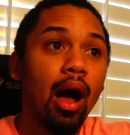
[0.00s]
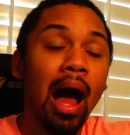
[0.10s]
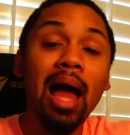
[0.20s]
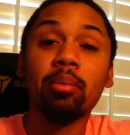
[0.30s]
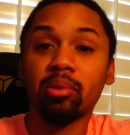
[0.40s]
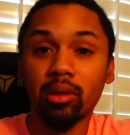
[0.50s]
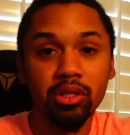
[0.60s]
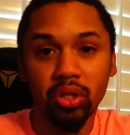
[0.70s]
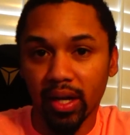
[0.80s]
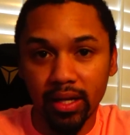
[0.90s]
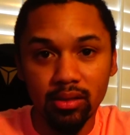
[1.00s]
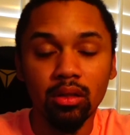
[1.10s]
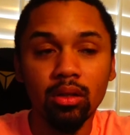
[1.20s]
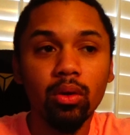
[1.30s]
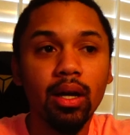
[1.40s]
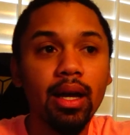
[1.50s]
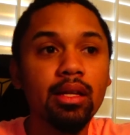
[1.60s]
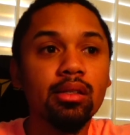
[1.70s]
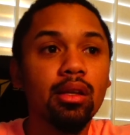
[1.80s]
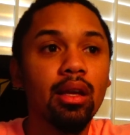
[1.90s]
I applaud you guys. You
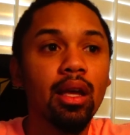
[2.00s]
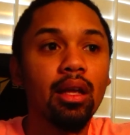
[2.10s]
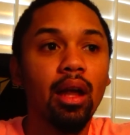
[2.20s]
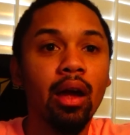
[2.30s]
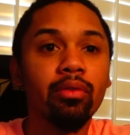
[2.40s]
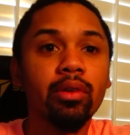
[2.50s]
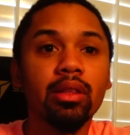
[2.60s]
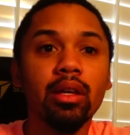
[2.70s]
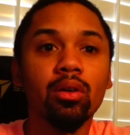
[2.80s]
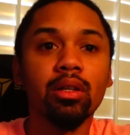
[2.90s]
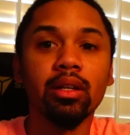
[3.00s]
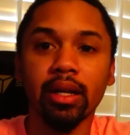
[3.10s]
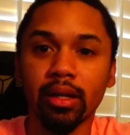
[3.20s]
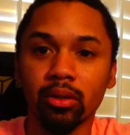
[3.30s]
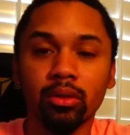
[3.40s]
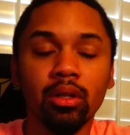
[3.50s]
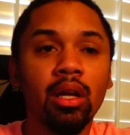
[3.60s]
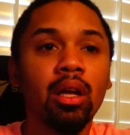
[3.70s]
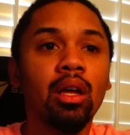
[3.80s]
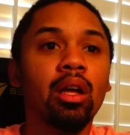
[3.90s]
guys hit everything on the nail.
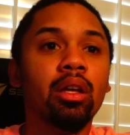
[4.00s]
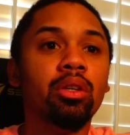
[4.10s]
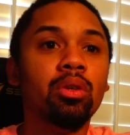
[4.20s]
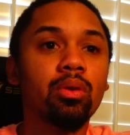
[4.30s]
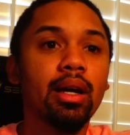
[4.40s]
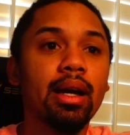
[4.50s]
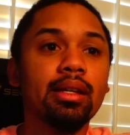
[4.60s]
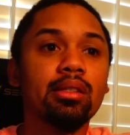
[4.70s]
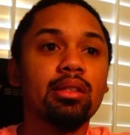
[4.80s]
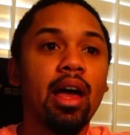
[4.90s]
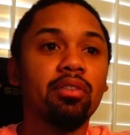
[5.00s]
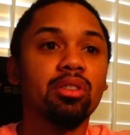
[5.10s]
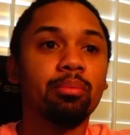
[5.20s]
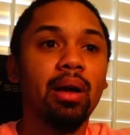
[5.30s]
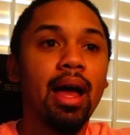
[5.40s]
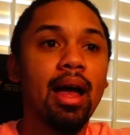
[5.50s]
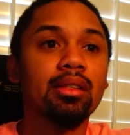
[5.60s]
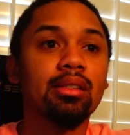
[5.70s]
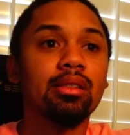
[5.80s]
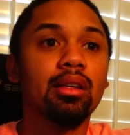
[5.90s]
You guys have
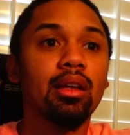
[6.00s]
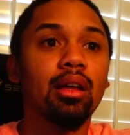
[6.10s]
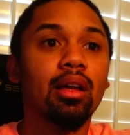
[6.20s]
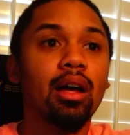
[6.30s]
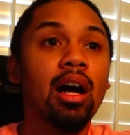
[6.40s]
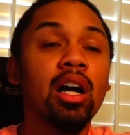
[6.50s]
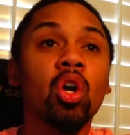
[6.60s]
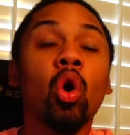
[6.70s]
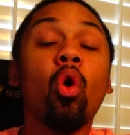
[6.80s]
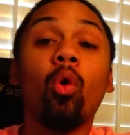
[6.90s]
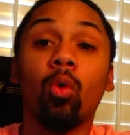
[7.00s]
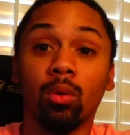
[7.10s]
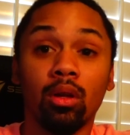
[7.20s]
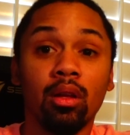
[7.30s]
surpassed a goal